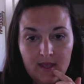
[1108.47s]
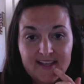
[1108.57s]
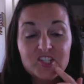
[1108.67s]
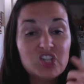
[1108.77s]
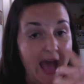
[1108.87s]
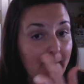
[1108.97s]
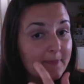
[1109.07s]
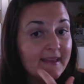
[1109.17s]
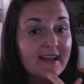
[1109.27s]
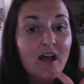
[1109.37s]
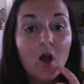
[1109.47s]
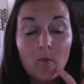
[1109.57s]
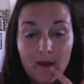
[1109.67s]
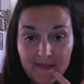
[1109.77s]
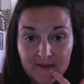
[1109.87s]
chapping
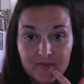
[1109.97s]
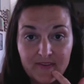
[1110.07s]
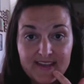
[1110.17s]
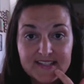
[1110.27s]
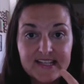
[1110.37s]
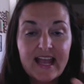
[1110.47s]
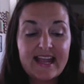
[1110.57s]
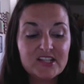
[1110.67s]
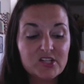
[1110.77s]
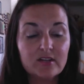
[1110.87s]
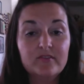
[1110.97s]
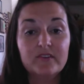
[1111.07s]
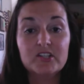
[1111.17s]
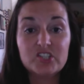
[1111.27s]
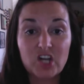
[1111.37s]
around their face. It's good
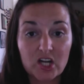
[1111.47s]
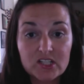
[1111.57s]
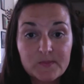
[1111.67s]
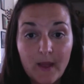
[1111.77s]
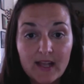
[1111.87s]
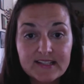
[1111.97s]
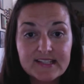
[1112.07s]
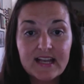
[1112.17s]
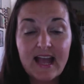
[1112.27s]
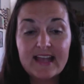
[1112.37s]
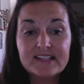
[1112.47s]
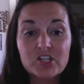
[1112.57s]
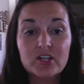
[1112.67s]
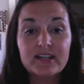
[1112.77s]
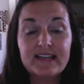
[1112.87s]
for dark spots. It's
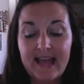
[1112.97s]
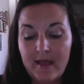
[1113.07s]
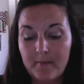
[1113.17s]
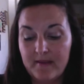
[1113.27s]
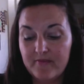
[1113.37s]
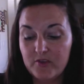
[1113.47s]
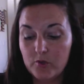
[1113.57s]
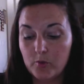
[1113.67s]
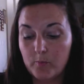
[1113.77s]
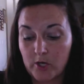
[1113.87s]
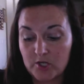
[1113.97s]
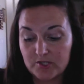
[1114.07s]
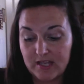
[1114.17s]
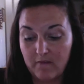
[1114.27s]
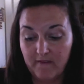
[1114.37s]
good if you burn
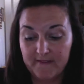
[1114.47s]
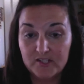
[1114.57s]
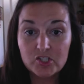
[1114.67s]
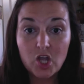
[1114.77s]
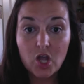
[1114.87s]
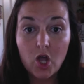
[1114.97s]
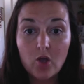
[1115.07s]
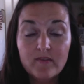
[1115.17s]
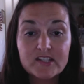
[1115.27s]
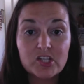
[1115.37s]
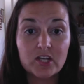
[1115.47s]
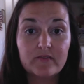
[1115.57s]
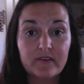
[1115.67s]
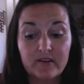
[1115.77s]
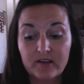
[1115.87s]
yourself on the stove. It's good
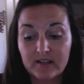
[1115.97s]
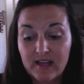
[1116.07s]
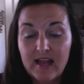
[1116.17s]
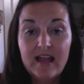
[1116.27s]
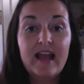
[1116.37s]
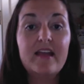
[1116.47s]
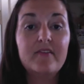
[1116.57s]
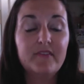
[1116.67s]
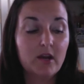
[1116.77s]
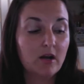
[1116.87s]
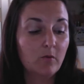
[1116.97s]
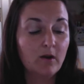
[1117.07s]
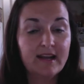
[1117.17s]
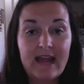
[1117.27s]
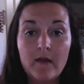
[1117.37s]
for if you're
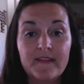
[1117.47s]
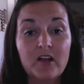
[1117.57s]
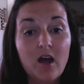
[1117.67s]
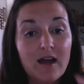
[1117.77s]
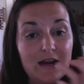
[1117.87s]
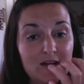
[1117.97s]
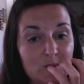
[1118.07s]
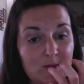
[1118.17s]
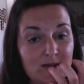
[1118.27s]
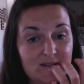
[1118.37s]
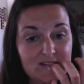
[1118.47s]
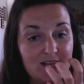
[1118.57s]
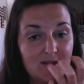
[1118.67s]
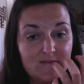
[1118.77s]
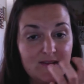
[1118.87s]
working out on the car and you burn
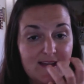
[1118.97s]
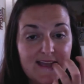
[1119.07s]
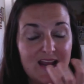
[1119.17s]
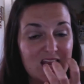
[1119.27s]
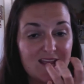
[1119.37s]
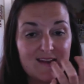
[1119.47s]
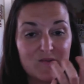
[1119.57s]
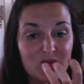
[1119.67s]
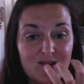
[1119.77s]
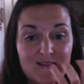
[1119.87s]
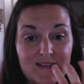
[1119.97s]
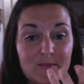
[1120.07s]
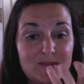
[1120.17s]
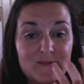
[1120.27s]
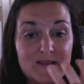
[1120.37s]
yourself. And again, for your
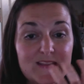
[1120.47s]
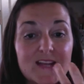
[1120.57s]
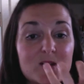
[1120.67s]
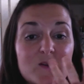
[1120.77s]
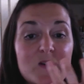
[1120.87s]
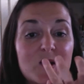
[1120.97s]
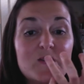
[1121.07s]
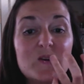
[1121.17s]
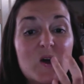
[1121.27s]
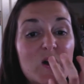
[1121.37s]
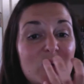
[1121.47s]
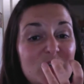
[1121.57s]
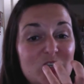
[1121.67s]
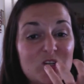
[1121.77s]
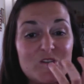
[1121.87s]
lips. I'm getting like
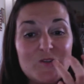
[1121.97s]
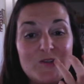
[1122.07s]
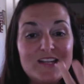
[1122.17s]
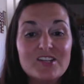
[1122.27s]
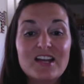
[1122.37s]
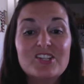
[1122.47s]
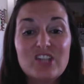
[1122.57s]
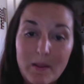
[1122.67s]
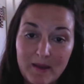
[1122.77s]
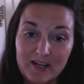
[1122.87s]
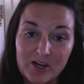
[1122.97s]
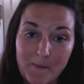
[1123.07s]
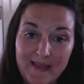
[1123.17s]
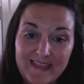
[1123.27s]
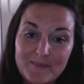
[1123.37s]
extra duty shea butter on
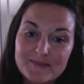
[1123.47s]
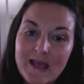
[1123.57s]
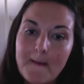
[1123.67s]
my lips.